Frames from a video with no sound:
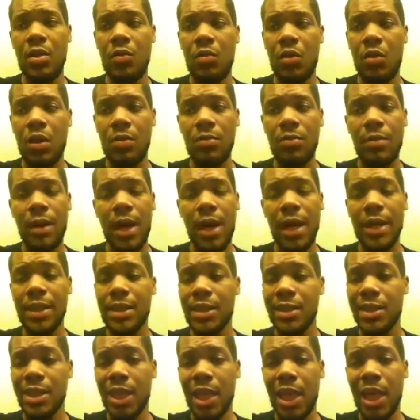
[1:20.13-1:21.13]
Work
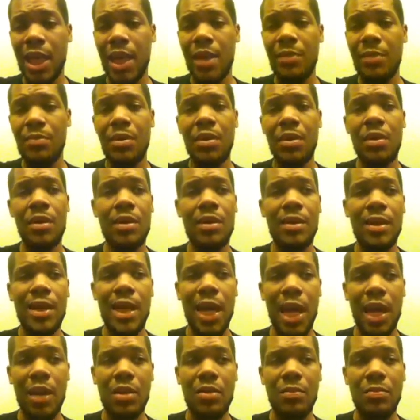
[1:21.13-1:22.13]
behind the jab,
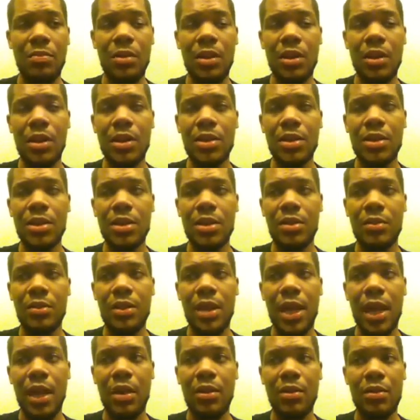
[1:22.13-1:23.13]
counter punch,
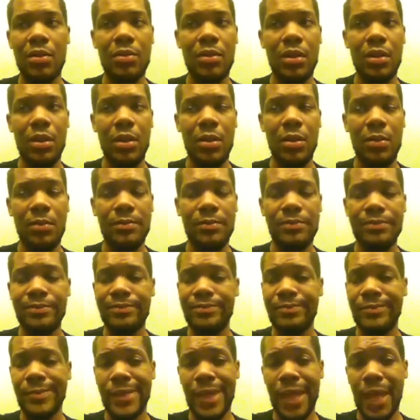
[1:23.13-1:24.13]
counter
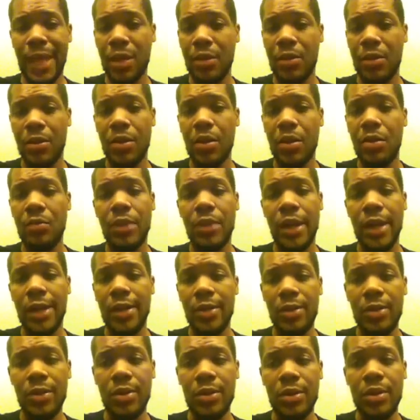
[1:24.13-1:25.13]
on right
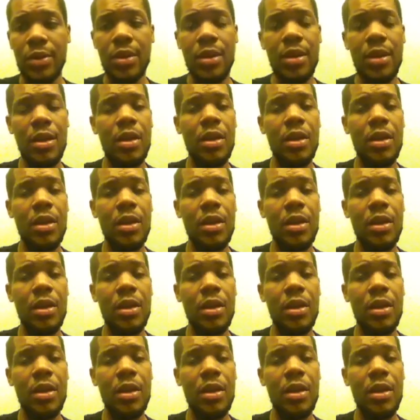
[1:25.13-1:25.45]
hook,